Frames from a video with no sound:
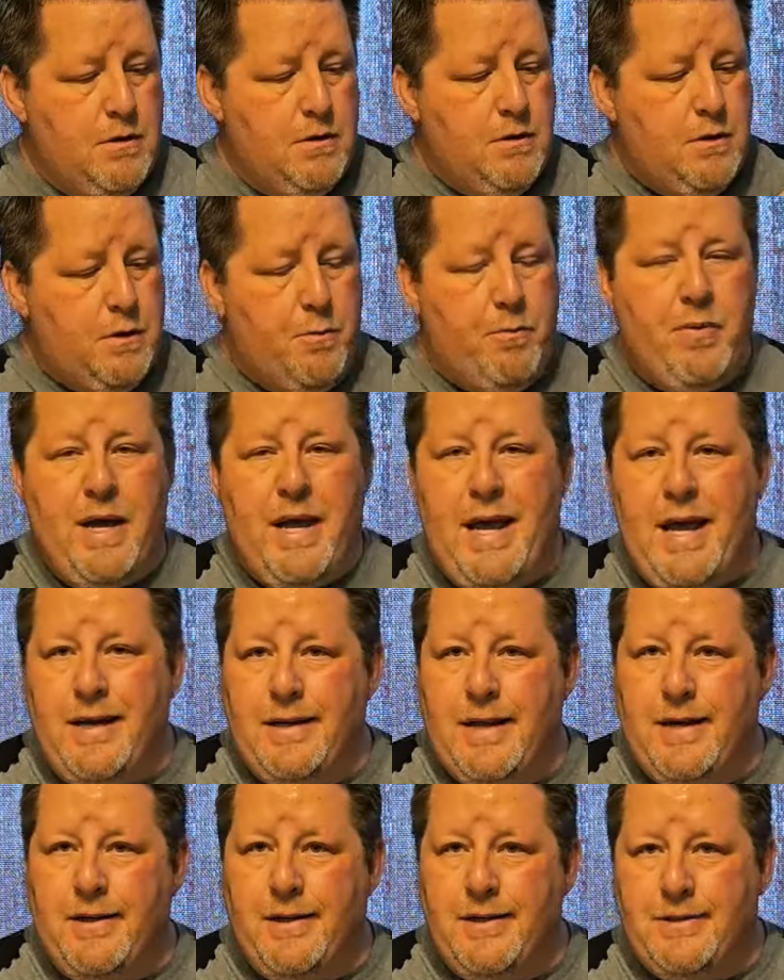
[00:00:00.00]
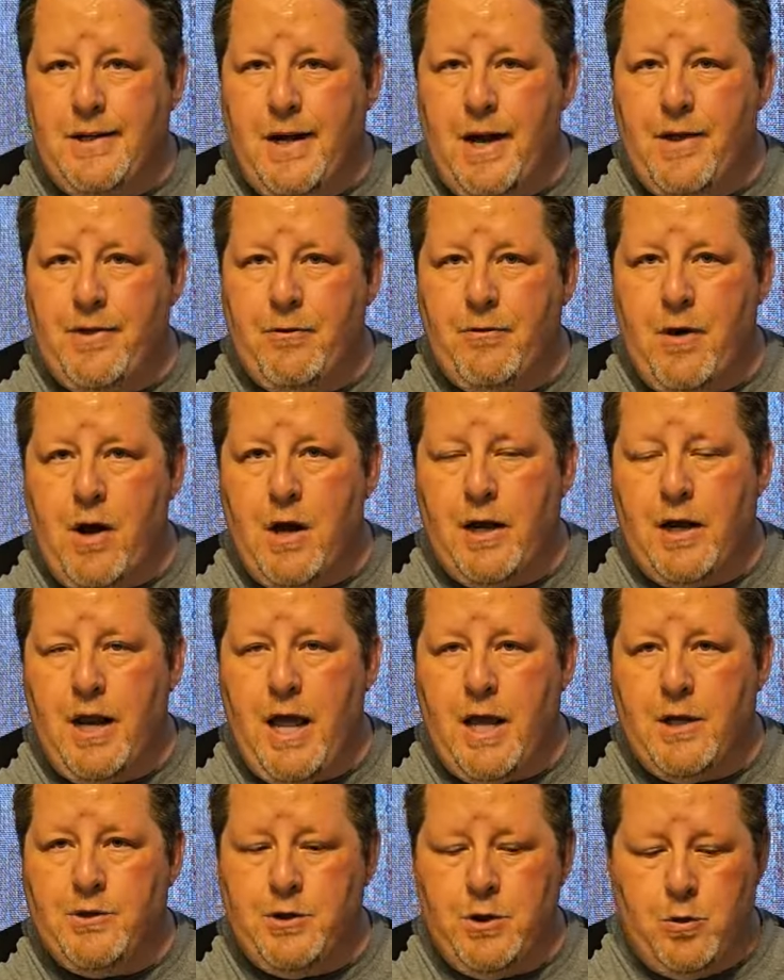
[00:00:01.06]
to paint and design the rocket
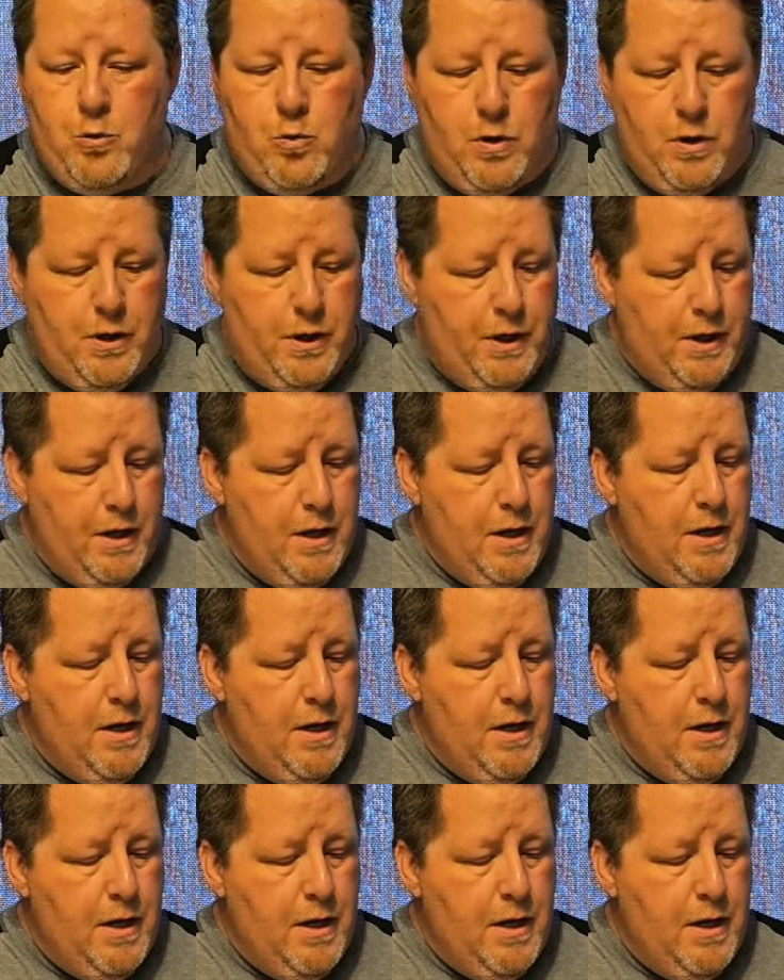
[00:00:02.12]
as you would.